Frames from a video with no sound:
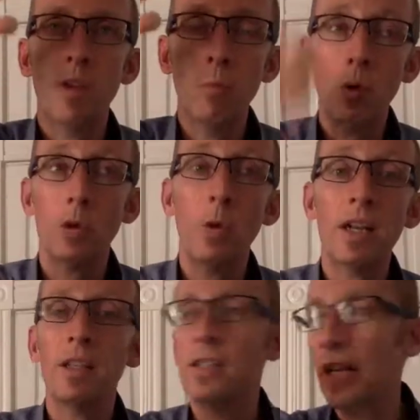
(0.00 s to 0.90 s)
more
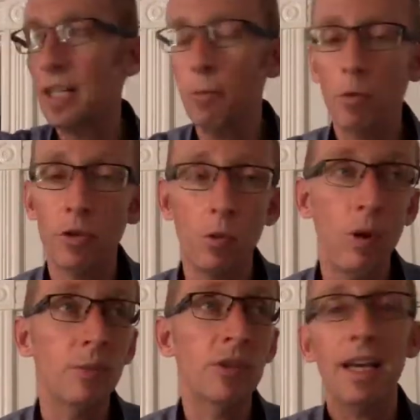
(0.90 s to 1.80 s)
directly taking them over to the
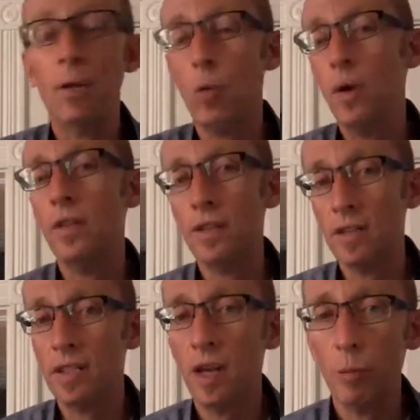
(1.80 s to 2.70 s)
website, 1 that's a
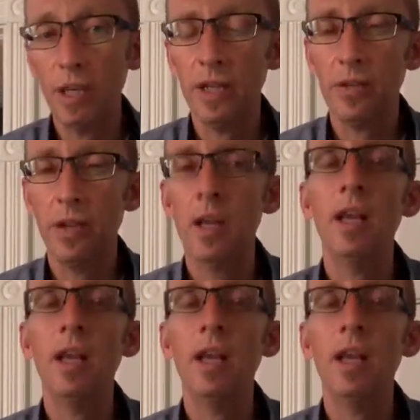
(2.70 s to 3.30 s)
sell piece.